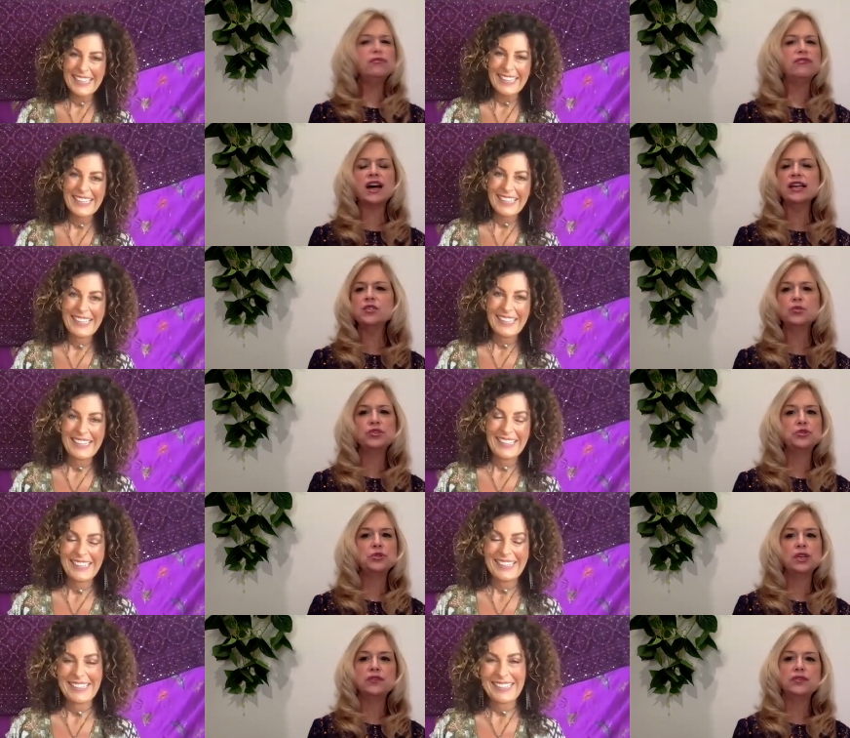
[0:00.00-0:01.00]
Speaker 1: advice would
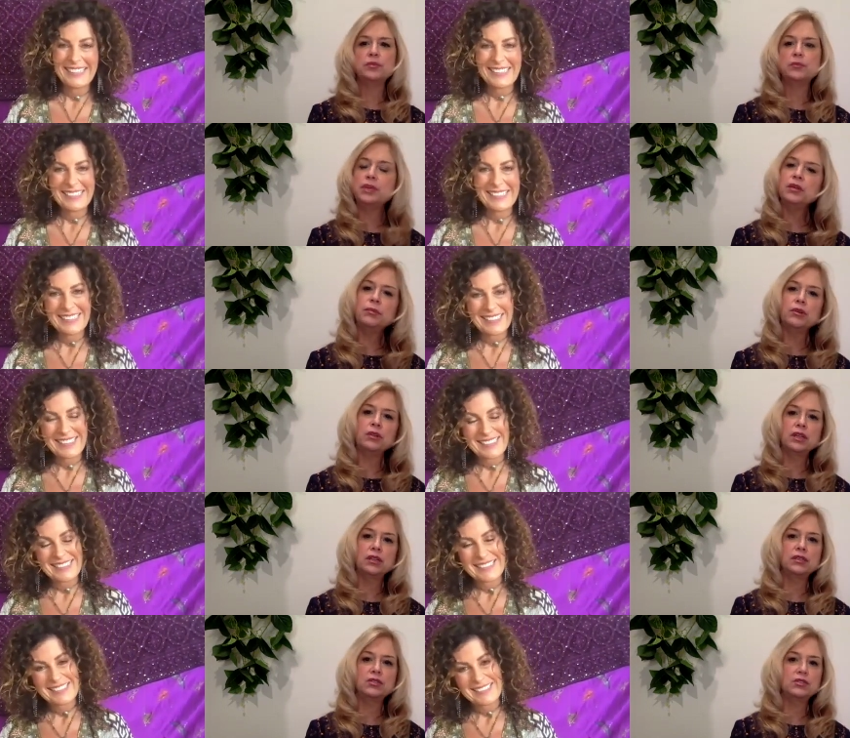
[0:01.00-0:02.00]
you give to people
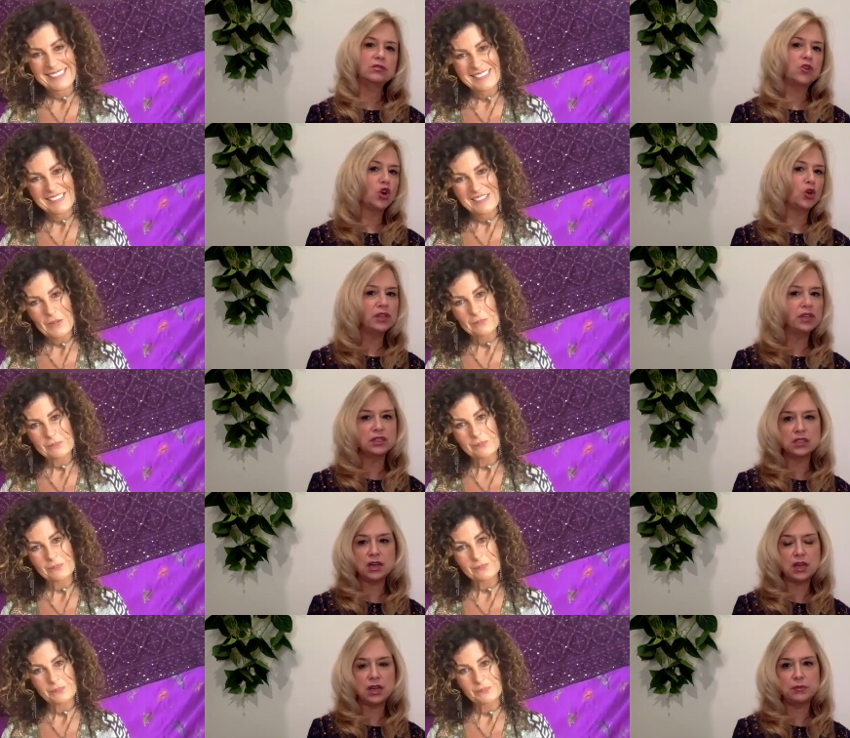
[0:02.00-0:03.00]
in these
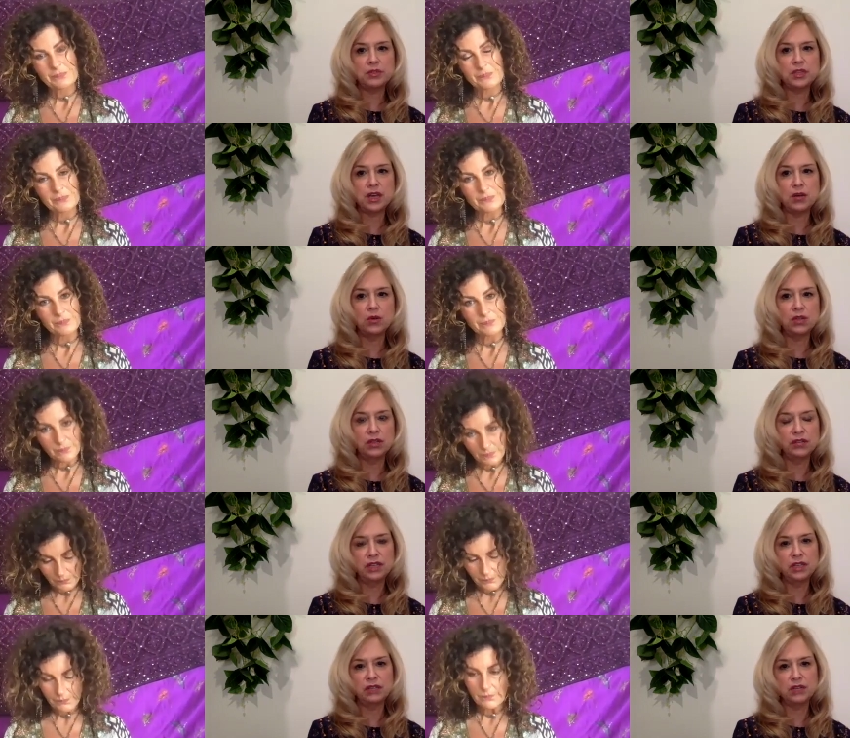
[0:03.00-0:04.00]
turbulent times that we're
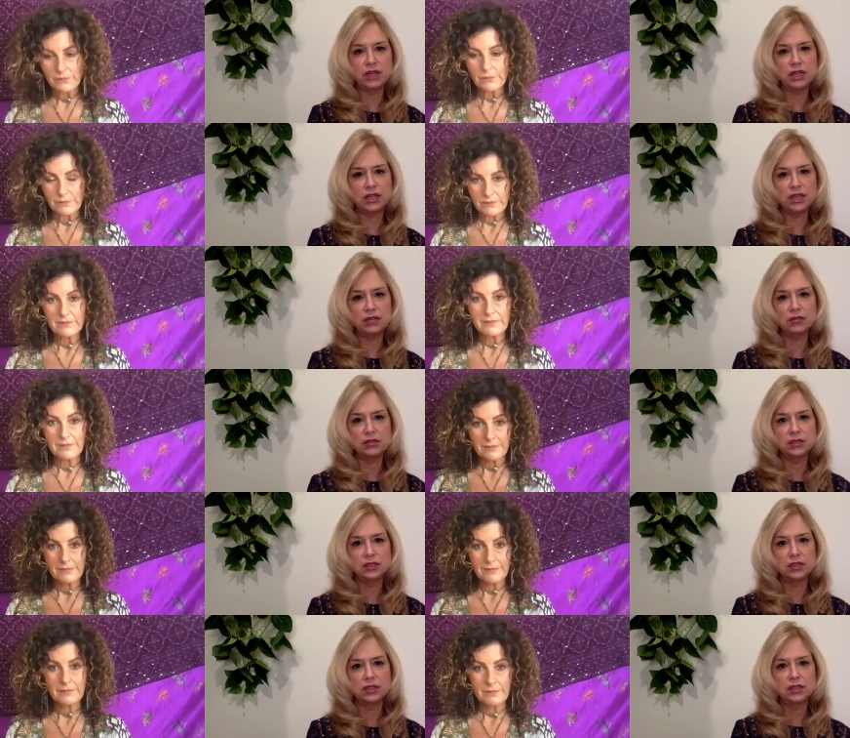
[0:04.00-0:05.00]
living in right now?
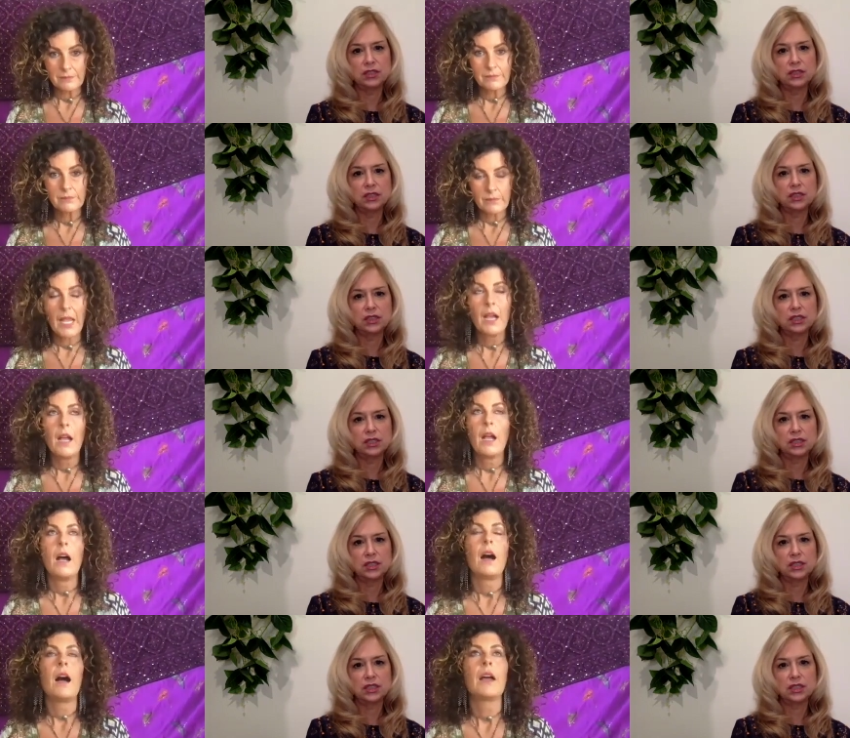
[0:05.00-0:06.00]

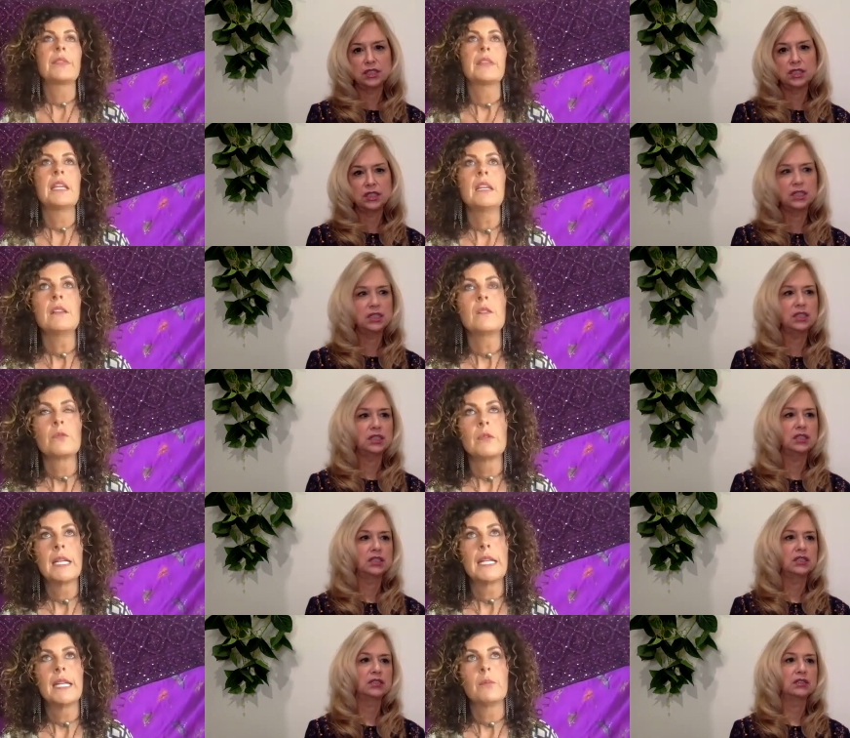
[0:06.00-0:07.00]
Speaker 2: I think it's
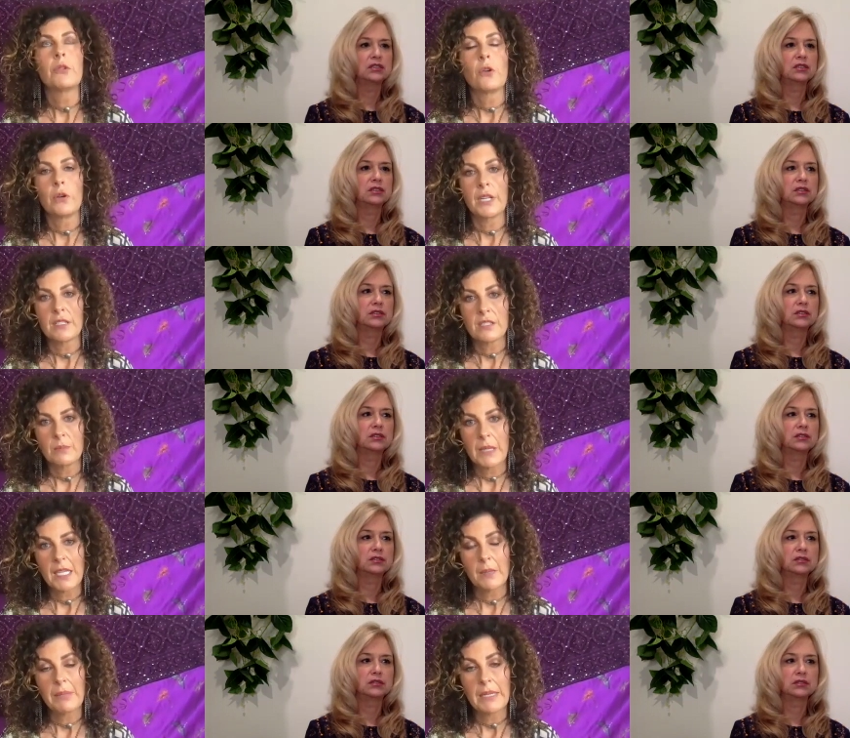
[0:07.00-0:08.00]
really important to be
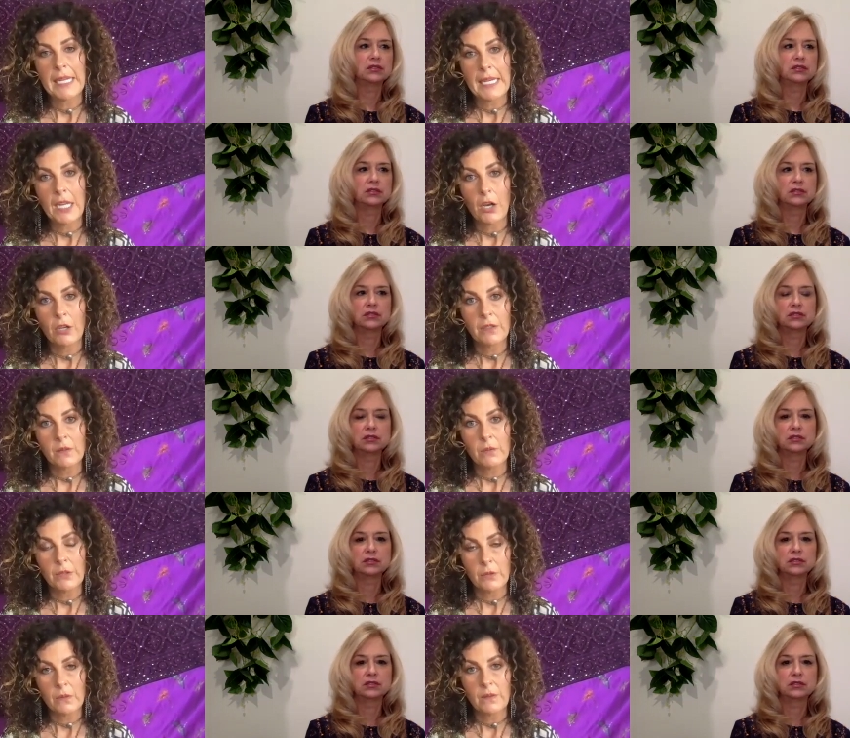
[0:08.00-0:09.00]
completely honest
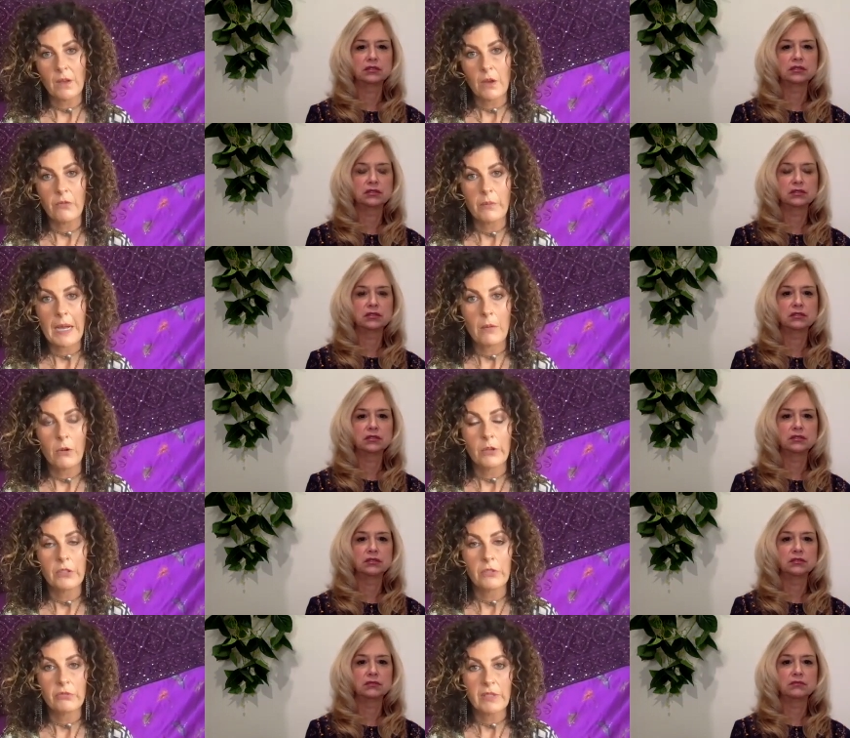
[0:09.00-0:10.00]
with yourself about what
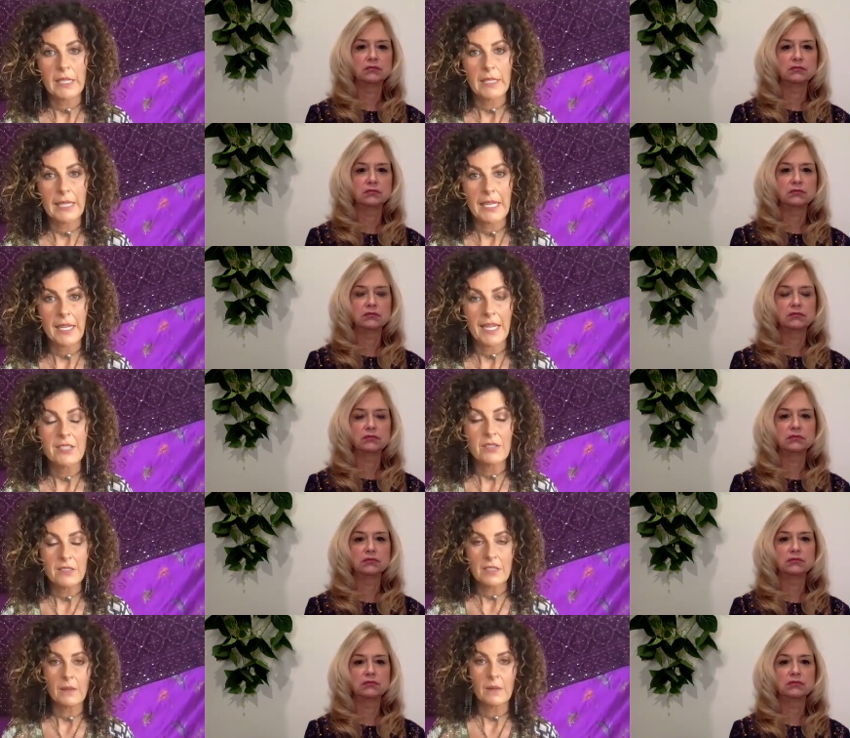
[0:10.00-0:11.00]
you're feeling and to
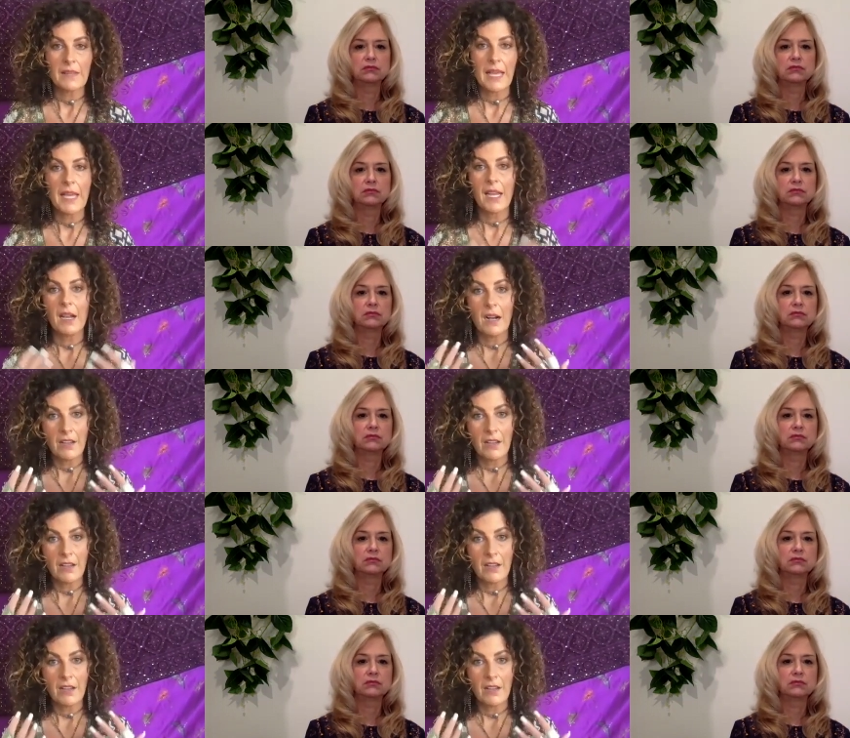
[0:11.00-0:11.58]
just say, I